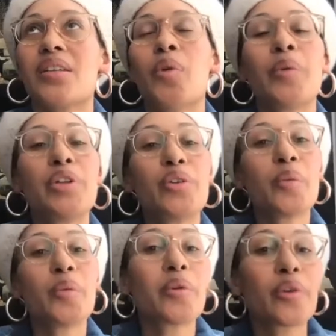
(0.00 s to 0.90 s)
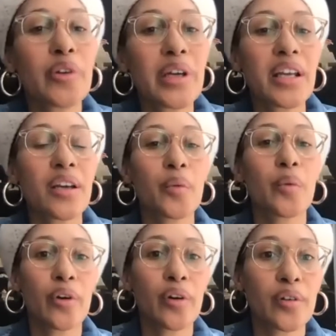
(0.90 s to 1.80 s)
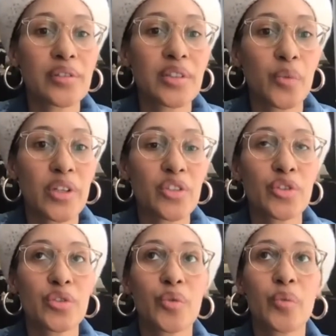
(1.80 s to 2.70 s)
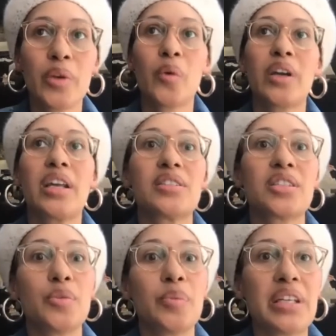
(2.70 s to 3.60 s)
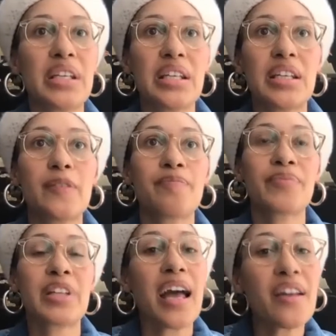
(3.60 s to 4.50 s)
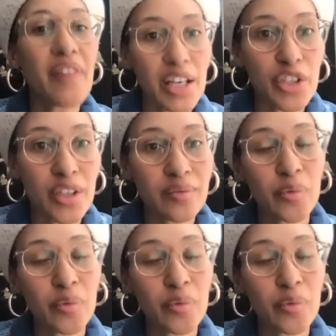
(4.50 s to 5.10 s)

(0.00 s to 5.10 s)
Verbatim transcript: well, we knew that we were creating a world in which we wanted to be live action.